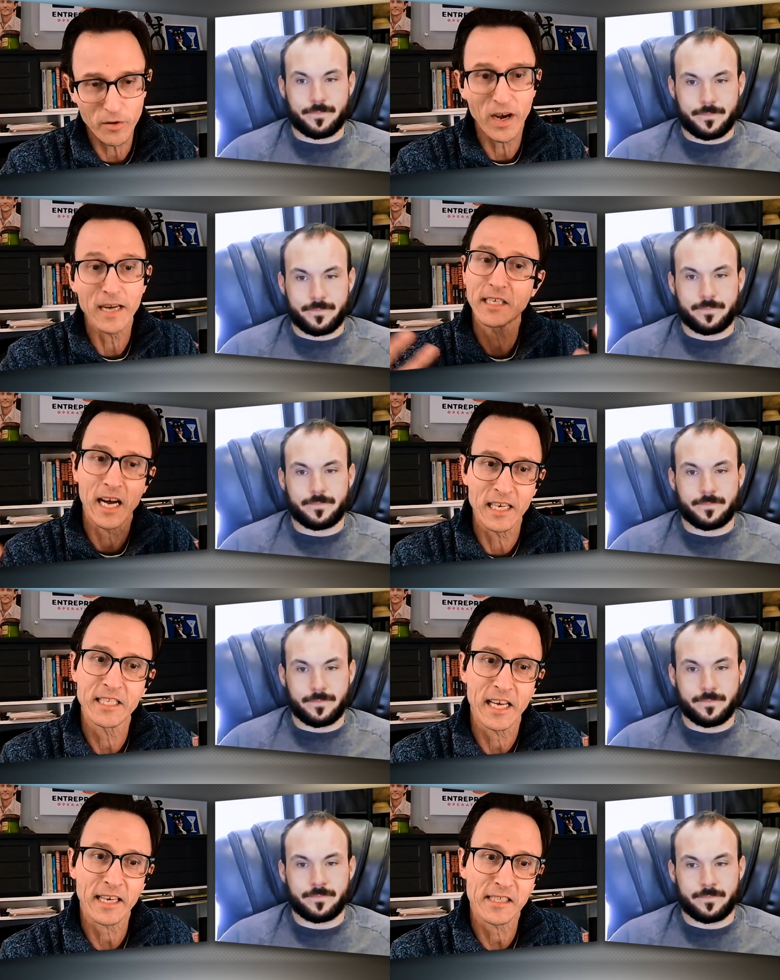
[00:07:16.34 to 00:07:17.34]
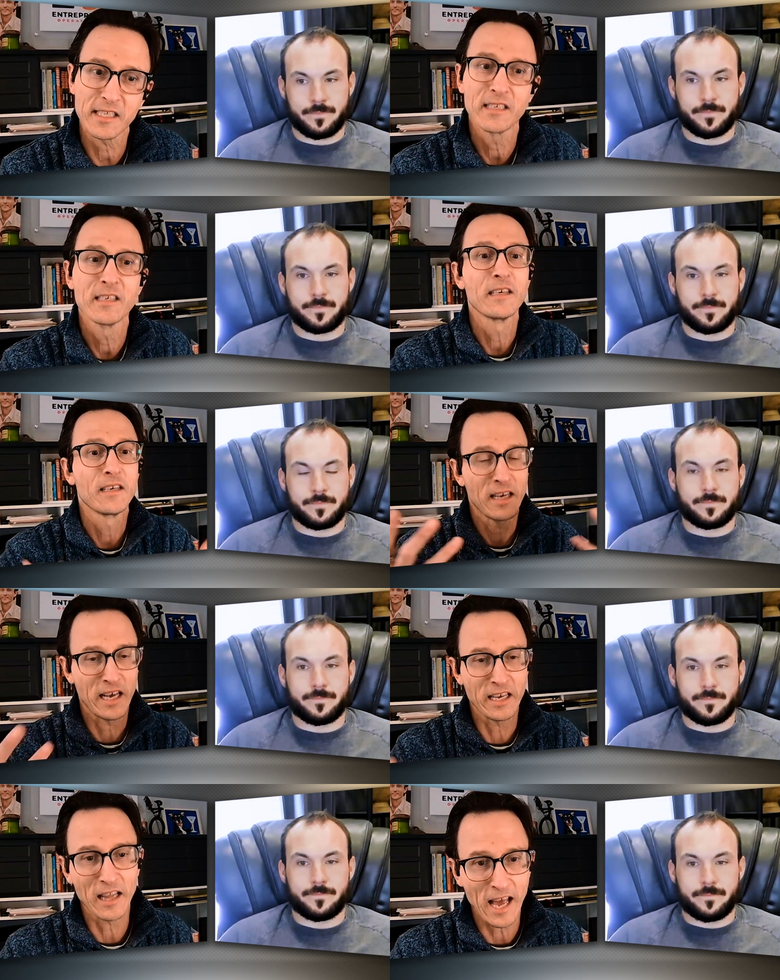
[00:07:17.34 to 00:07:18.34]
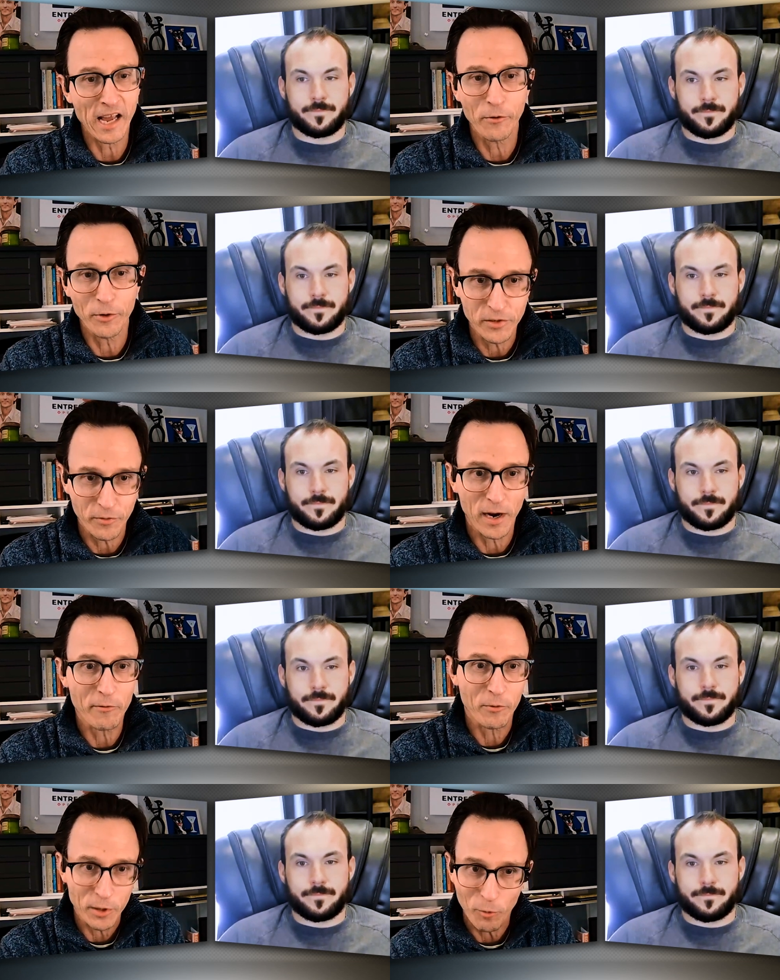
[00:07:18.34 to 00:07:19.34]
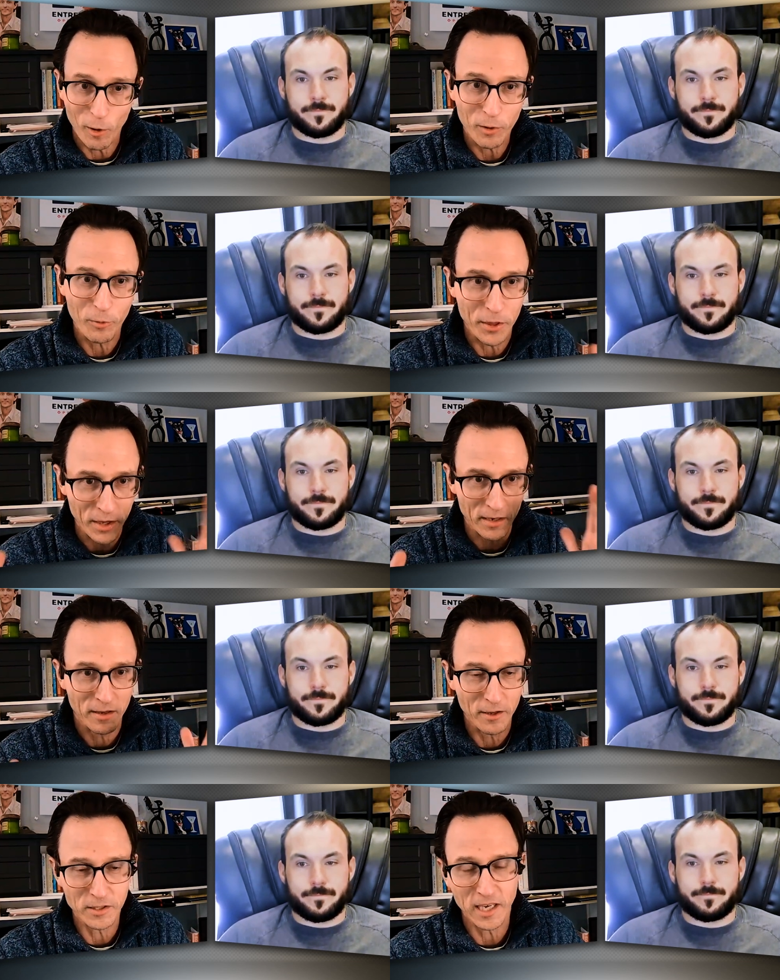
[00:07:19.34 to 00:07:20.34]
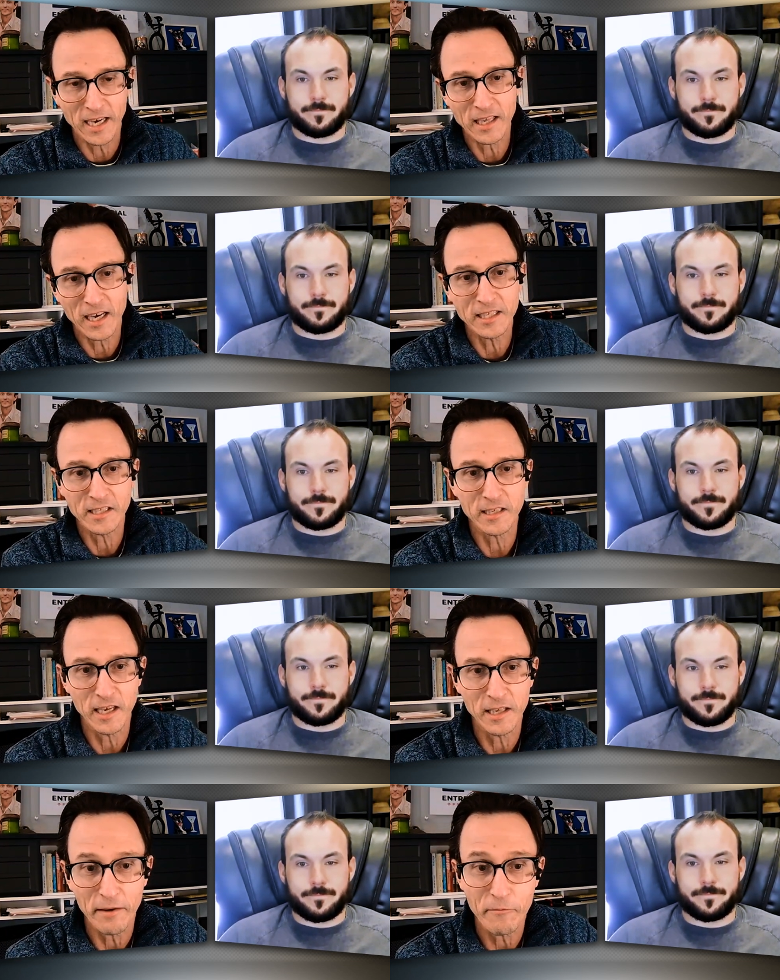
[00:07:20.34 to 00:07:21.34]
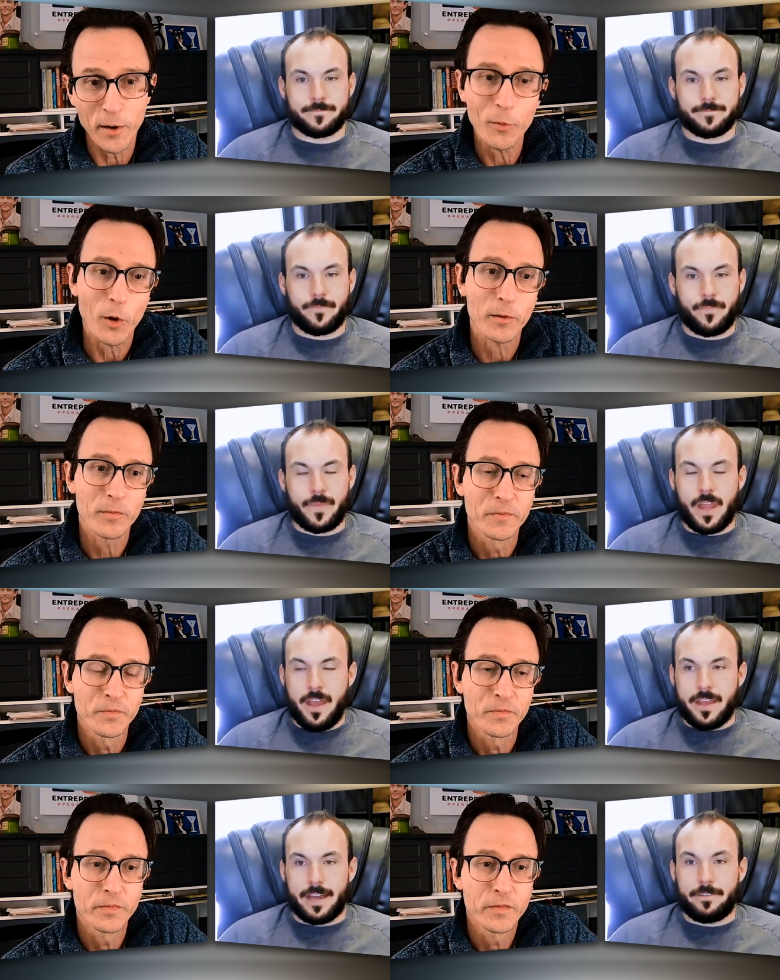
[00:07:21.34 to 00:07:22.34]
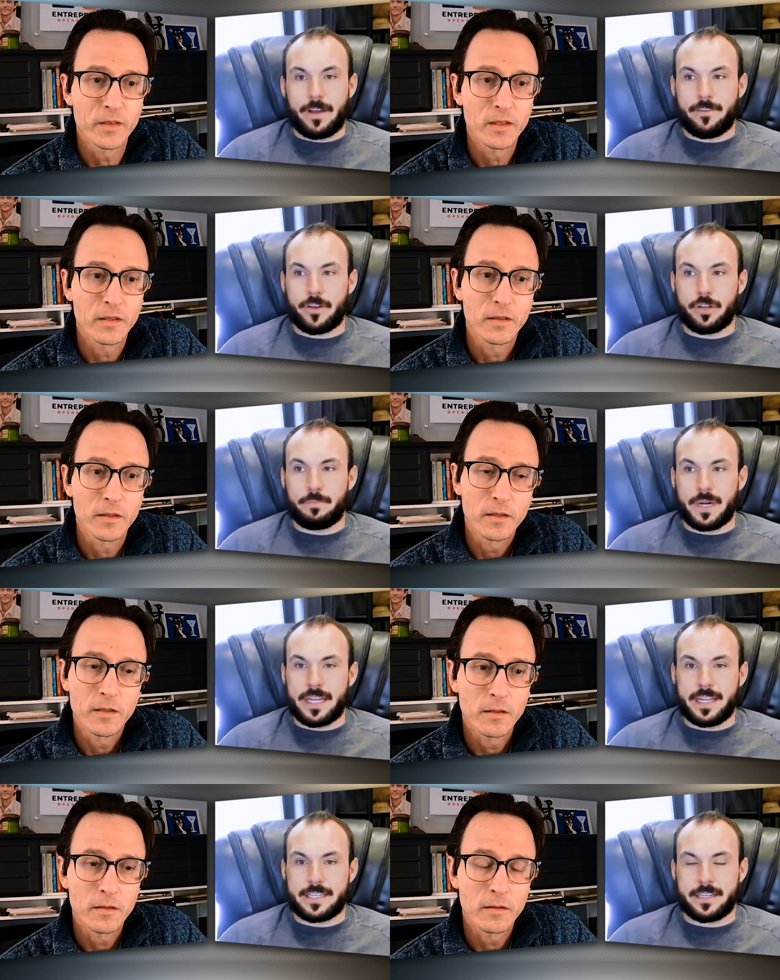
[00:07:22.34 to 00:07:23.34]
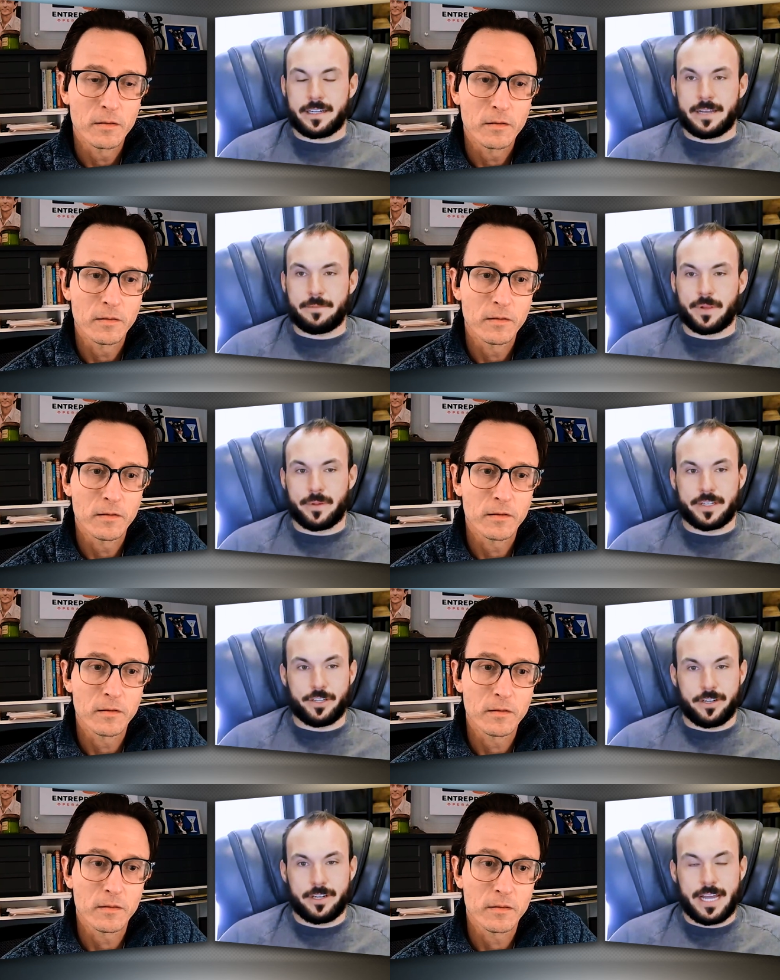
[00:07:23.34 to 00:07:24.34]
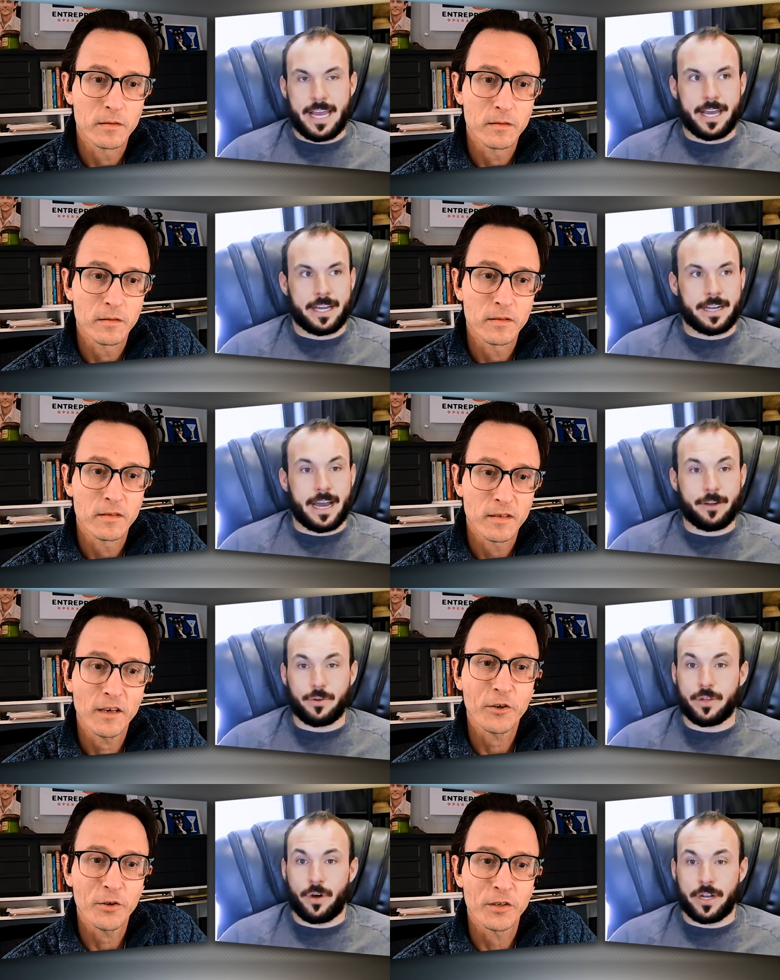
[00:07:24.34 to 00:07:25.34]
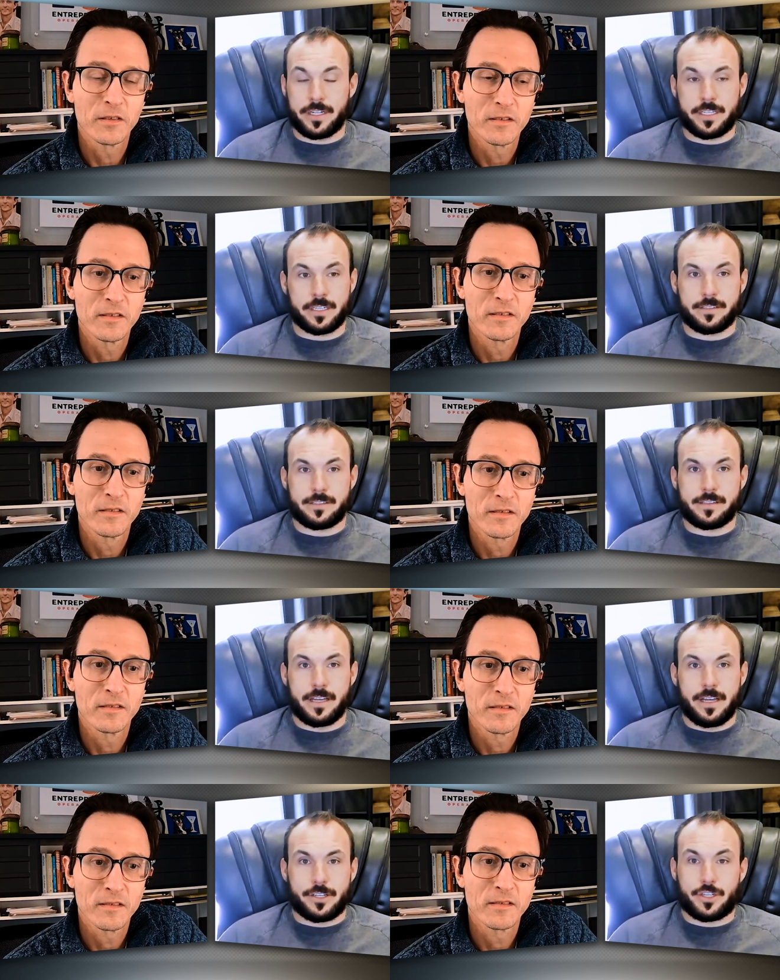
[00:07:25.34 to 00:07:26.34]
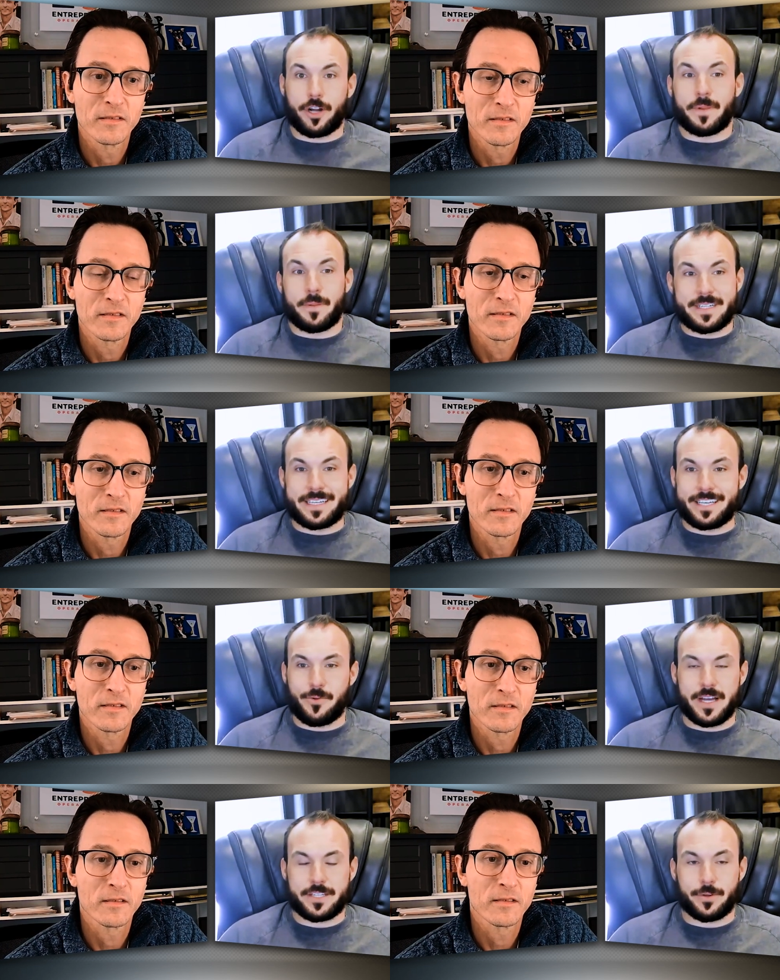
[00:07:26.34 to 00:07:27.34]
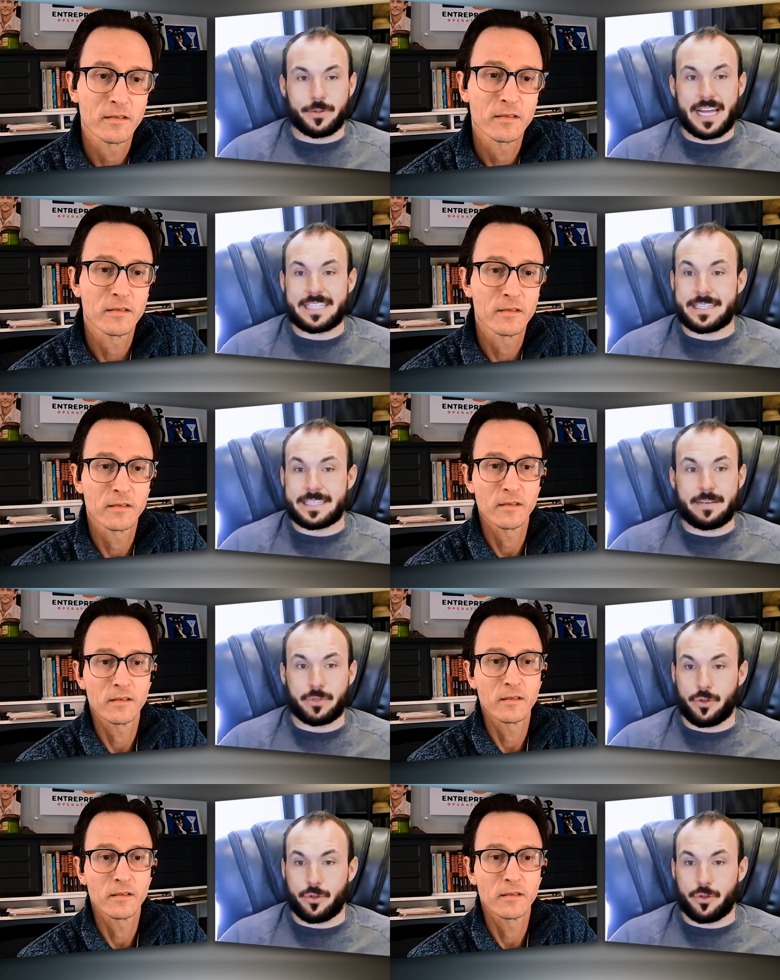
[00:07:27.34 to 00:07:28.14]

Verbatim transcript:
Speaker 1: provides context and language for everyone to work within those guidelines and, and that framework.
Speaker 2: Yeah, I have a good buddy that's an implementer, and I really oh, cool. wanted to start implementing EOS. So it was last December,